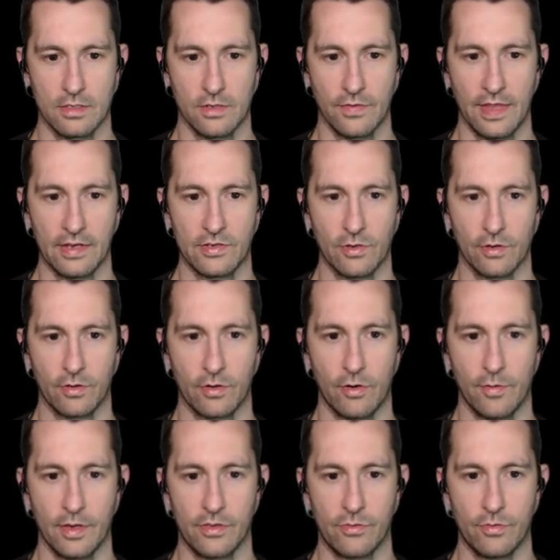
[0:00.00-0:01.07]
So they start
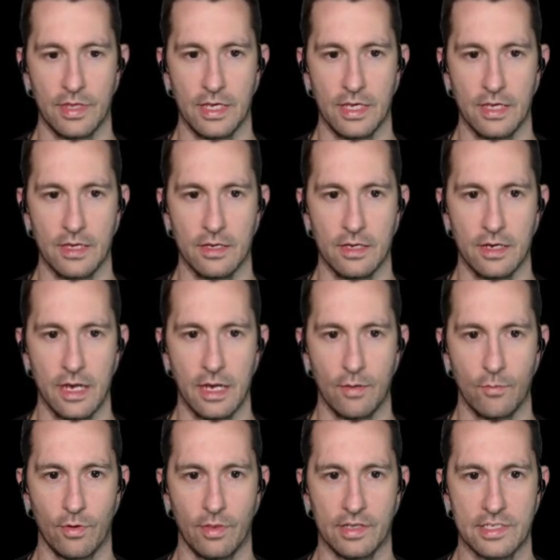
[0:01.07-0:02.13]
going through the end,
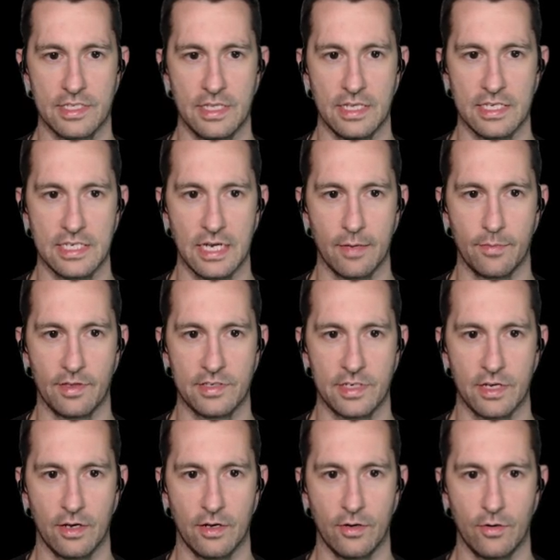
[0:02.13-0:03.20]
and this time let's
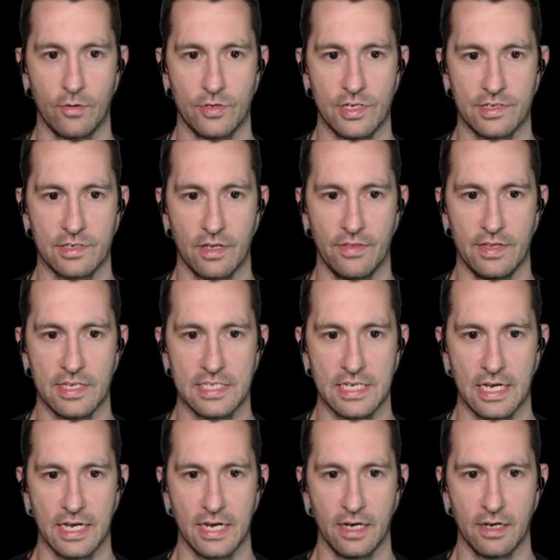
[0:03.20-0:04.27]
go just on this
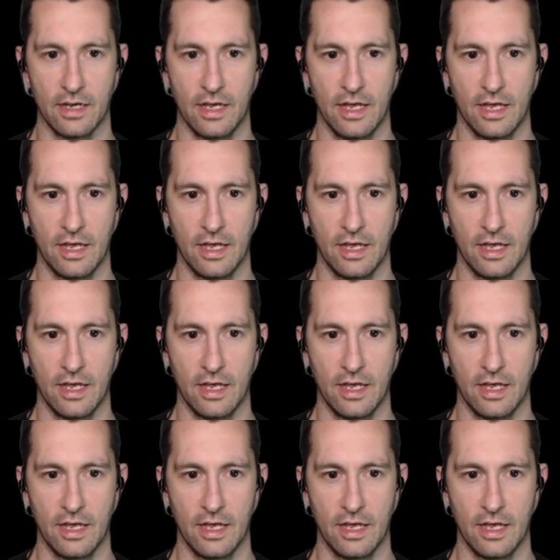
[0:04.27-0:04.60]
side.